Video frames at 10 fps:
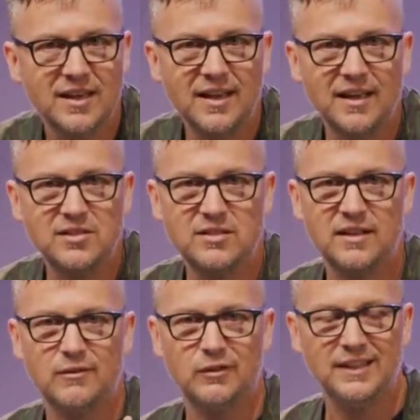instead
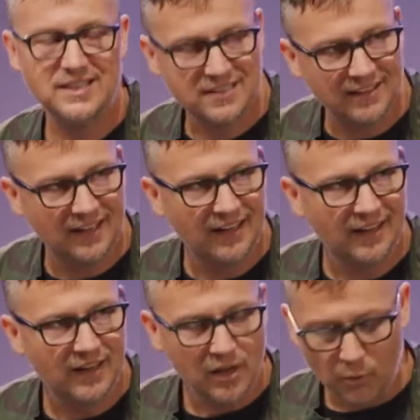of listening.
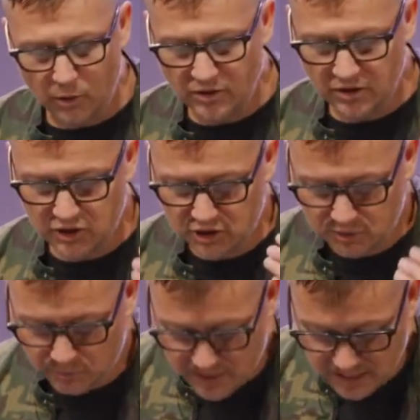We're just
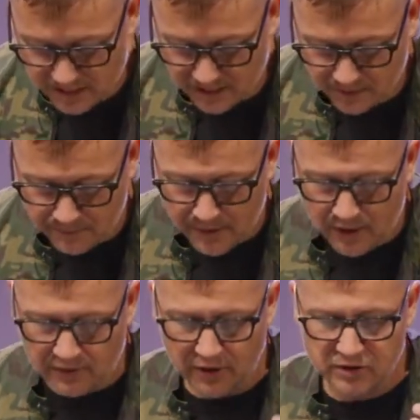speaking.
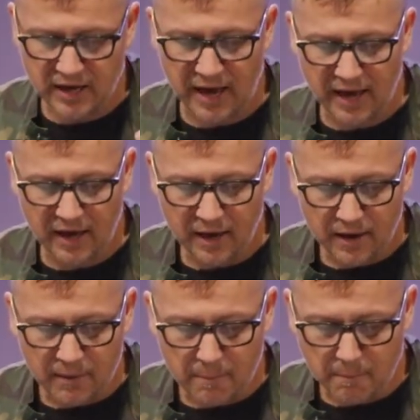There's a
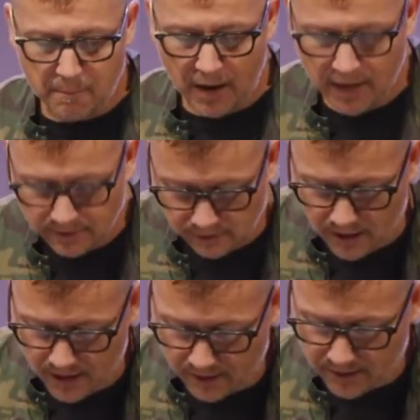
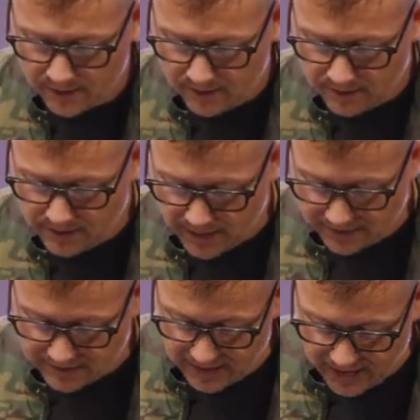monologue, not a
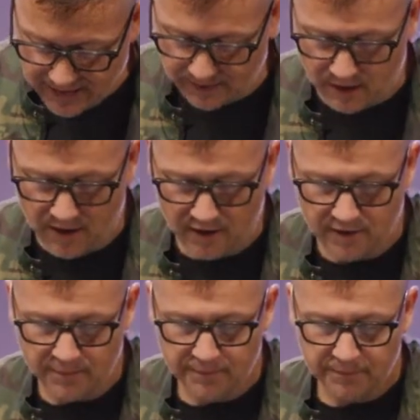dialogue.
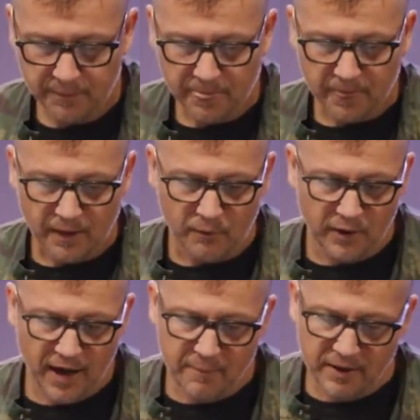When
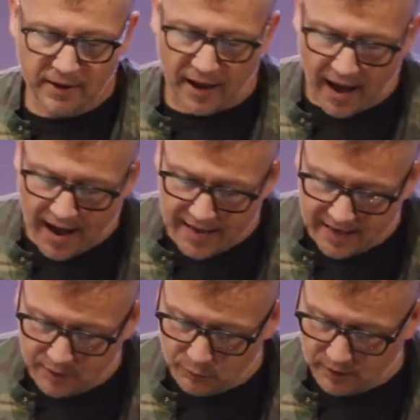I'm in an
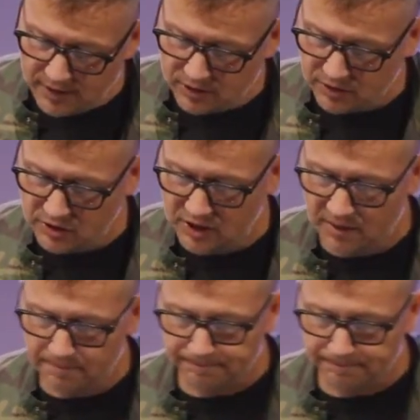I-it relationship,